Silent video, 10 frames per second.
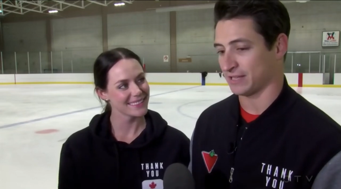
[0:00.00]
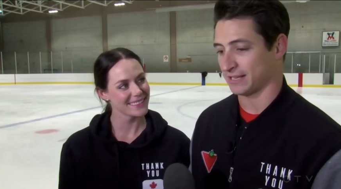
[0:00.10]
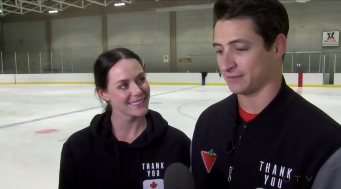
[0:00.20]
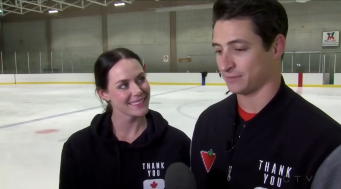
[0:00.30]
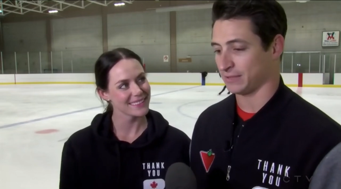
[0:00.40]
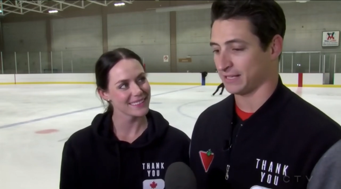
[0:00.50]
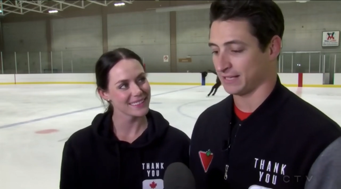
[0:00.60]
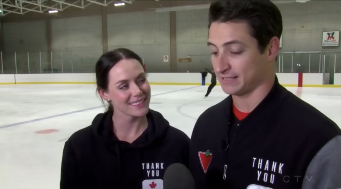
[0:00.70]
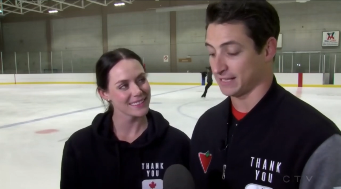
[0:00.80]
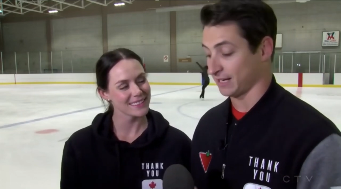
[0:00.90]
Speaker 1: that we
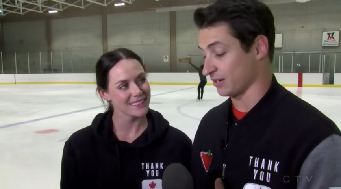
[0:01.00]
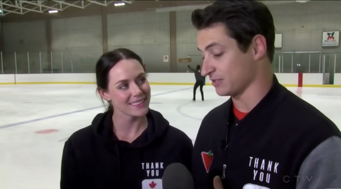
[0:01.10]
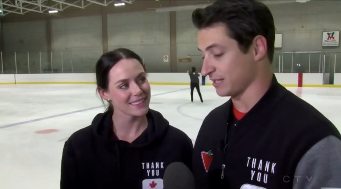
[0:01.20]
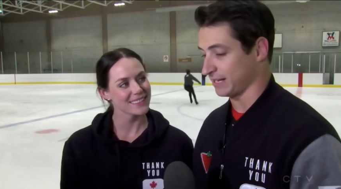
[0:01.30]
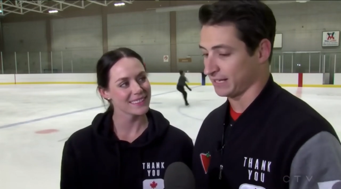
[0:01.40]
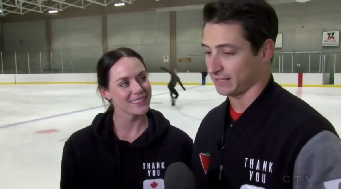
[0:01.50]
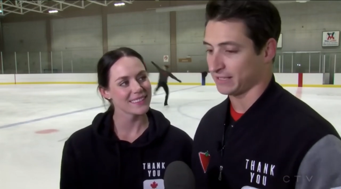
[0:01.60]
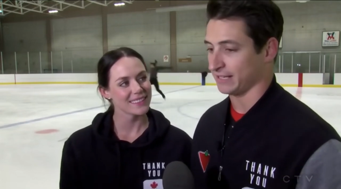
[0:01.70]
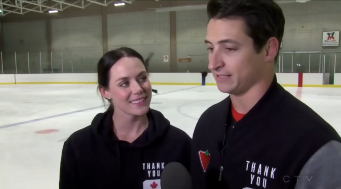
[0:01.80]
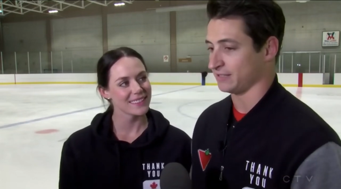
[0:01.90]
kind of take our skating
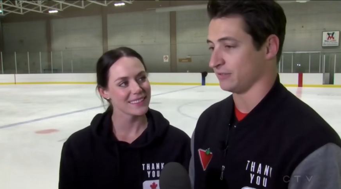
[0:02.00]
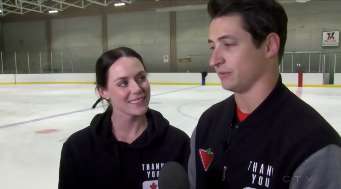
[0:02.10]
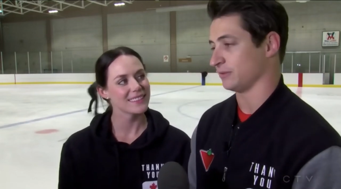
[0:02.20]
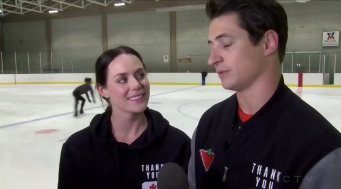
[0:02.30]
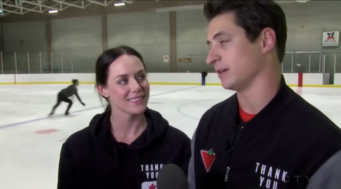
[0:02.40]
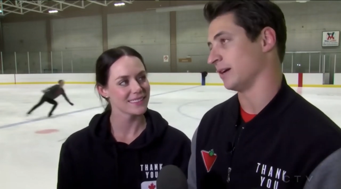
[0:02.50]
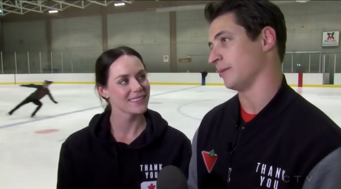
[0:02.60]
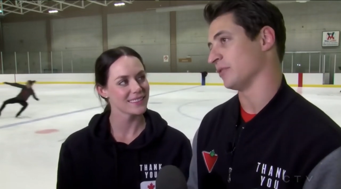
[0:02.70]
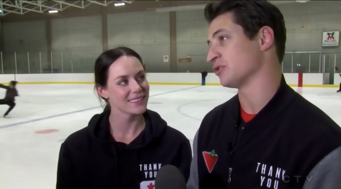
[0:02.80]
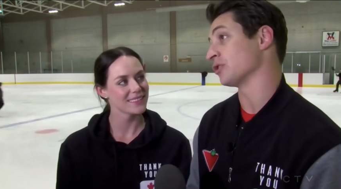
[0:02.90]
into
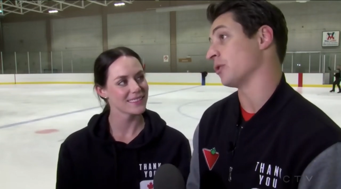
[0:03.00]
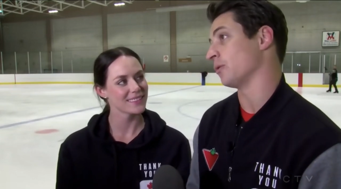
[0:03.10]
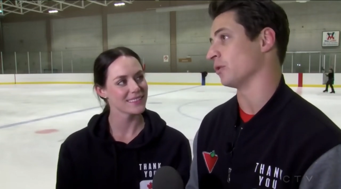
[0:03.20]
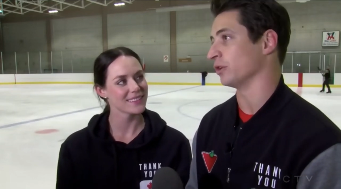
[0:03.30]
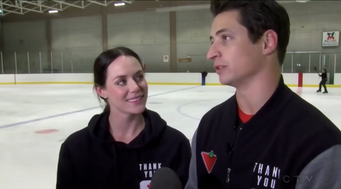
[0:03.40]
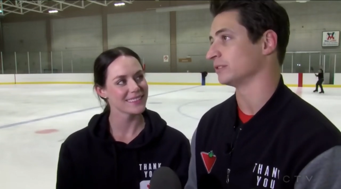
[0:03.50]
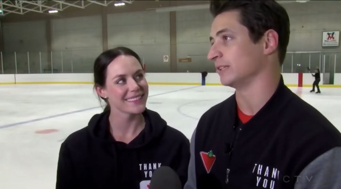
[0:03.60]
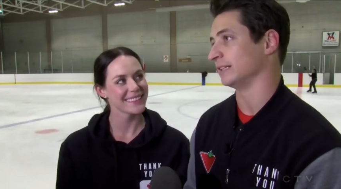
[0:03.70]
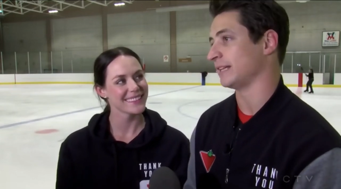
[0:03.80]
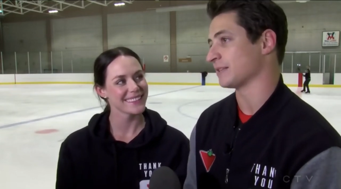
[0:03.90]
um, the show world,
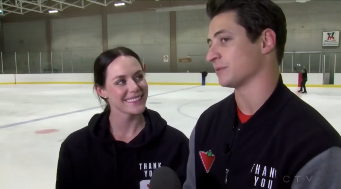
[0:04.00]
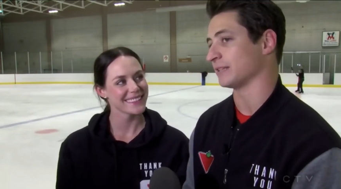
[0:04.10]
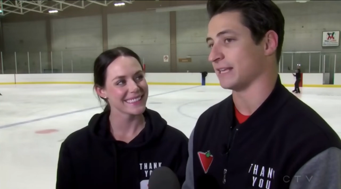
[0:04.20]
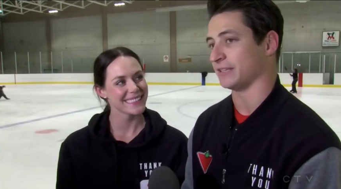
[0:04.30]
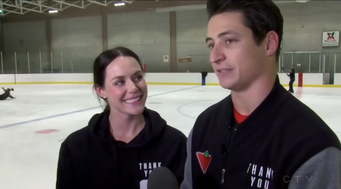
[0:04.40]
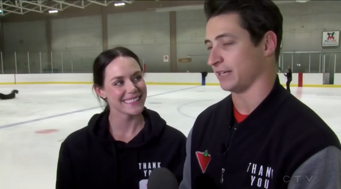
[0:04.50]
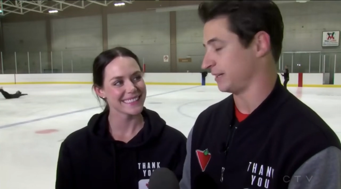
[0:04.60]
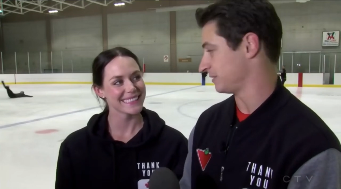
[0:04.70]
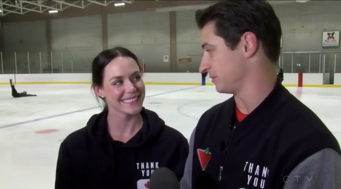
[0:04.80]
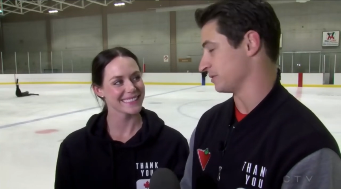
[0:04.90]
and that's what the Thank You
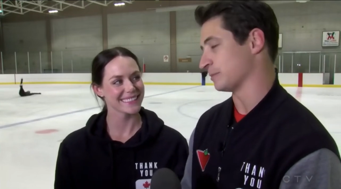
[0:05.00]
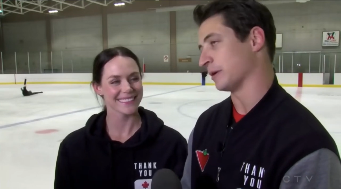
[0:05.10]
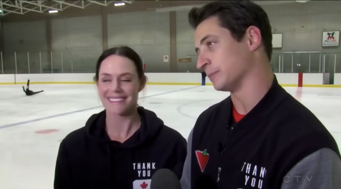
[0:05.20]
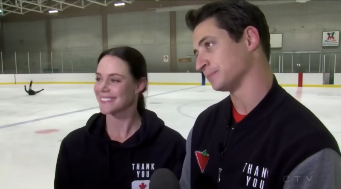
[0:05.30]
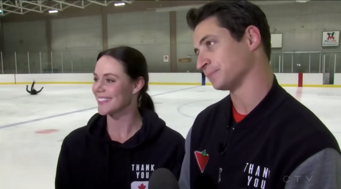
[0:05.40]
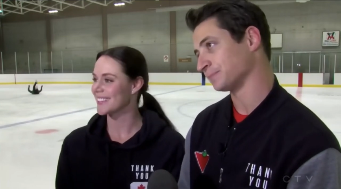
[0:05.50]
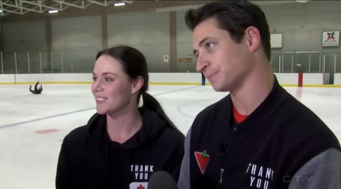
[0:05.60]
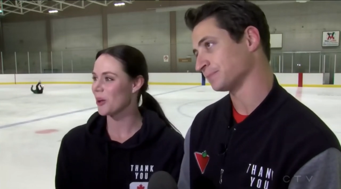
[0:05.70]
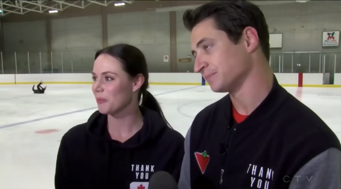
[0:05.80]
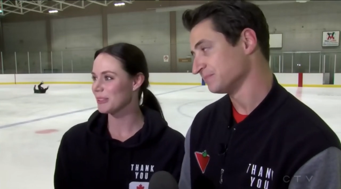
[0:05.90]
Canada Tour is about.
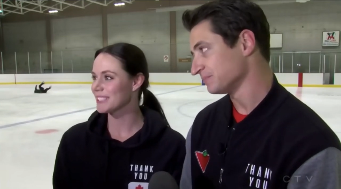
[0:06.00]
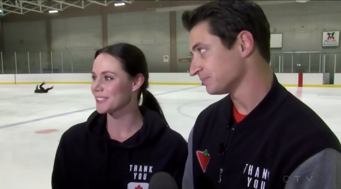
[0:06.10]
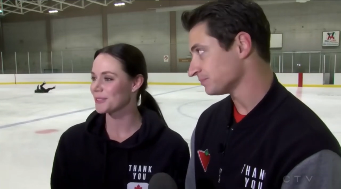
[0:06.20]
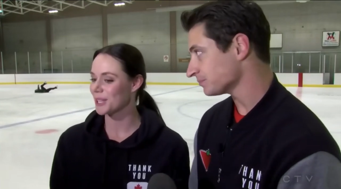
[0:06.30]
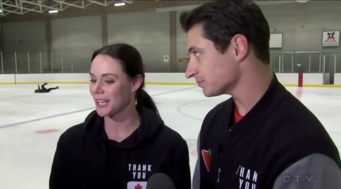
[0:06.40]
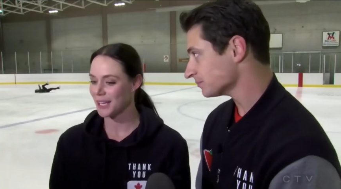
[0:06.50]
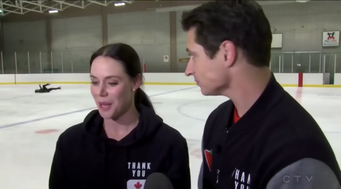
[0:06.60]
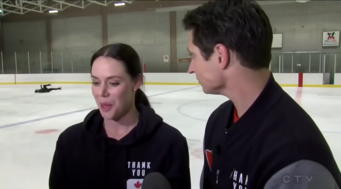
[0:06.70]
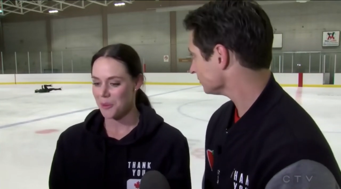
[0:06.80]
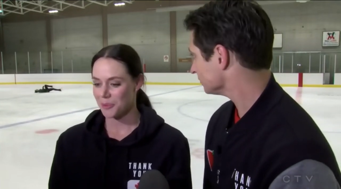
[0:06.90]
Yeah,
Speaker 2: we're hoping to really
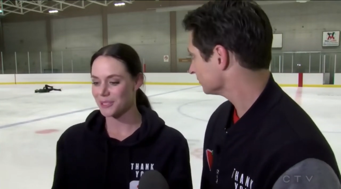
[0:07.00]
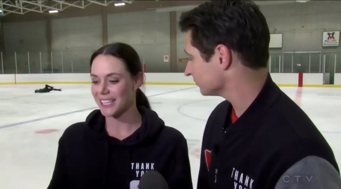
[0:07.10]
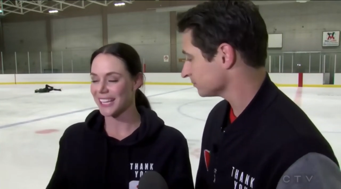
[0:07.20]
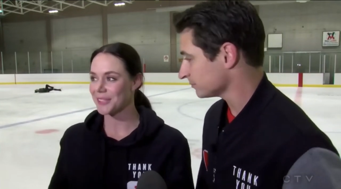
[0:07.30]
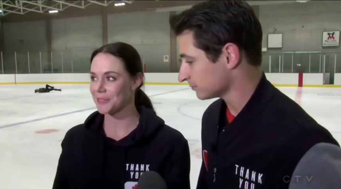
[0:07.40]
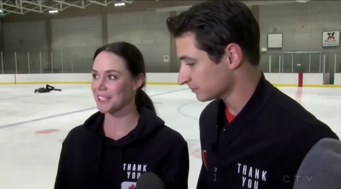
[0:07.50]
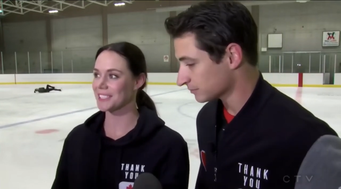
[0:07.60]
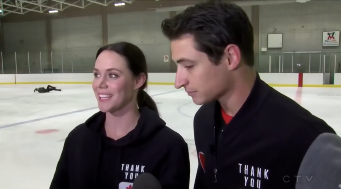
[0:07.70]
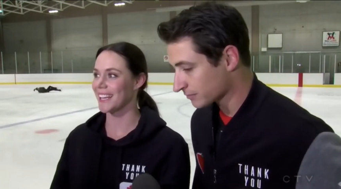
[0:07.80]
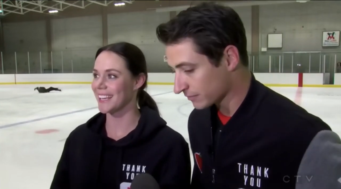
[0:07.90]
present
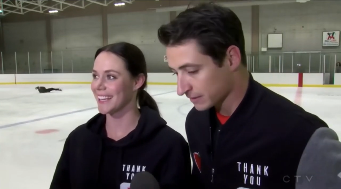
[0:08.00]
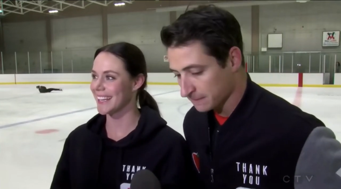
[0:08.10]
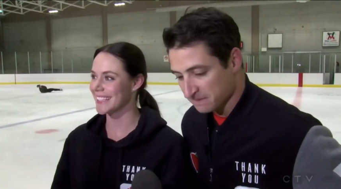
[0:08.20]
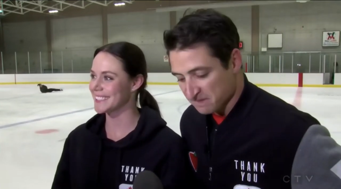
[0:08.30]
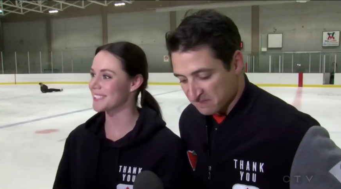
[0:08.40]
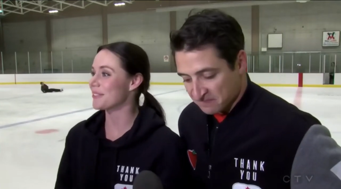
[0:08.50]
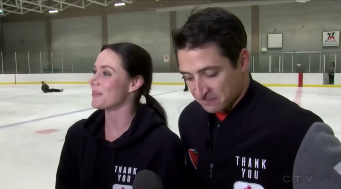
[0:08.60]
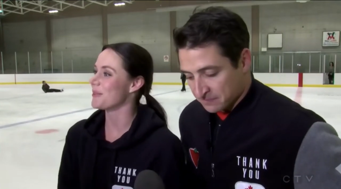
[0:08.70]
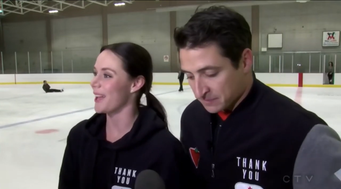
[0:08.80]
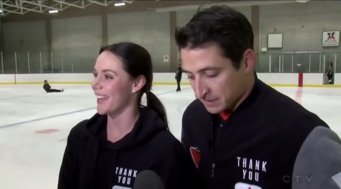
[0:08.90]
figure skating in a
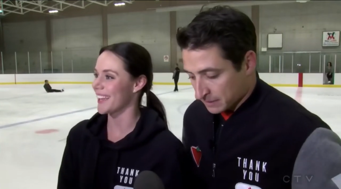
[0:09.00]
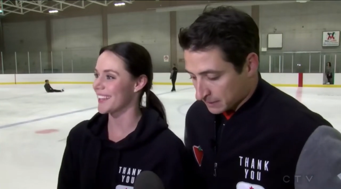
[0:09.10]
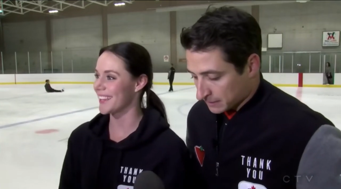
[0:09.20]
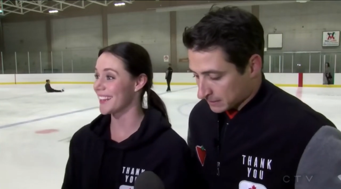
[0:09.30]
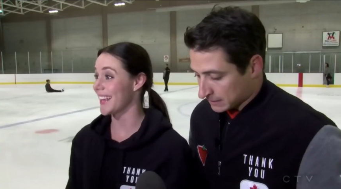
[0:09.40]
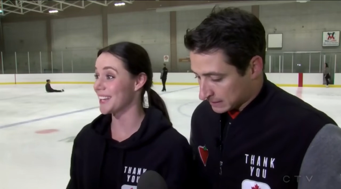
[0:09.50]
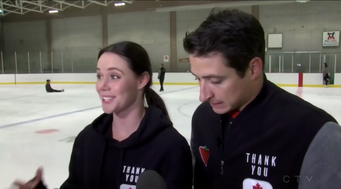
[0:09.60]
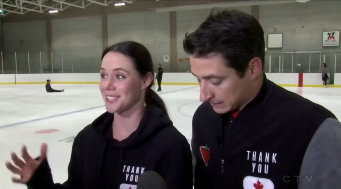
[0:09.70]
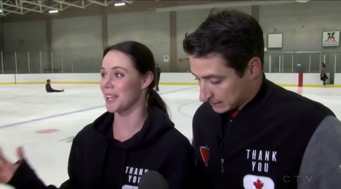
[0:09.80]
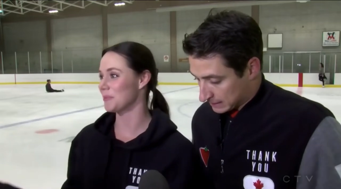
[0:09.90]
different way in the
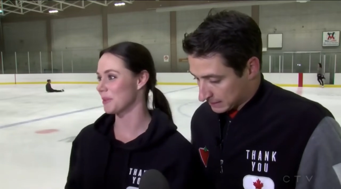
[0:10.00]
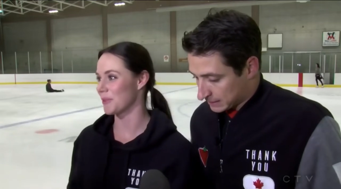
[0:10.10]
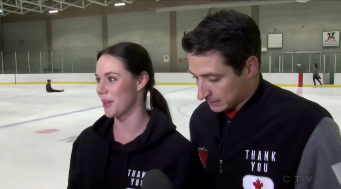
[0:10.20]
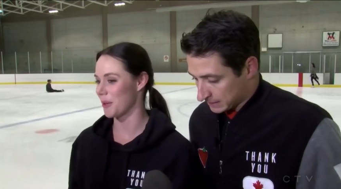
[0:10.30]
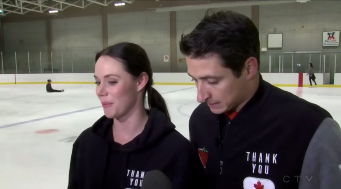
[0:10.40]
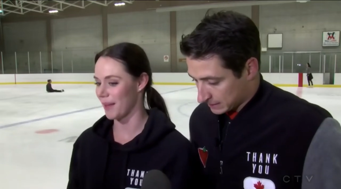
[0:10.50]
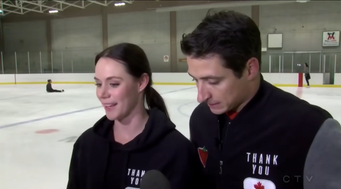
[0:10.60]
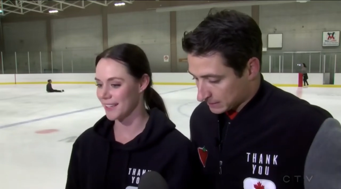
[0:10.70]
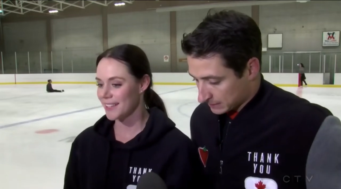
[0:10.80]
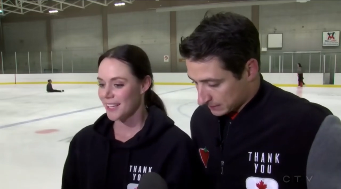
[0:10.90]
entertainment realm
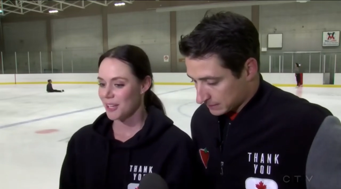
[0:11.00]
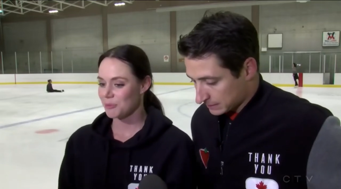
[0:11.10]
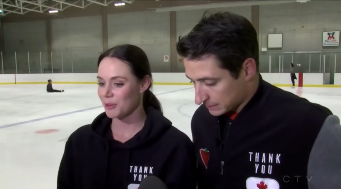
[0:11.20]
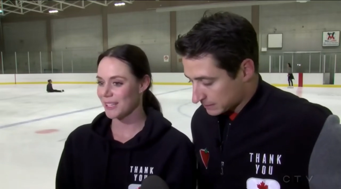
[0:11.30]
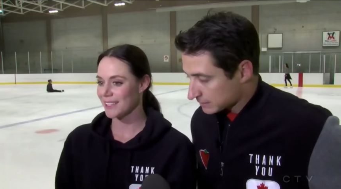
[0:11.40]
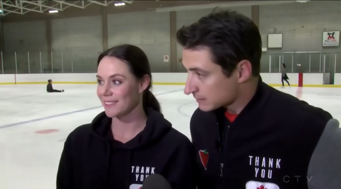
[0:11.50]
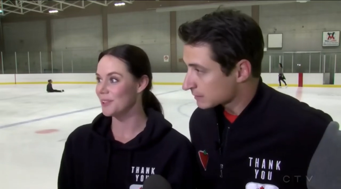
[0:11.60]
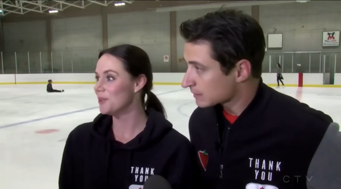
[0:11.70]
and bring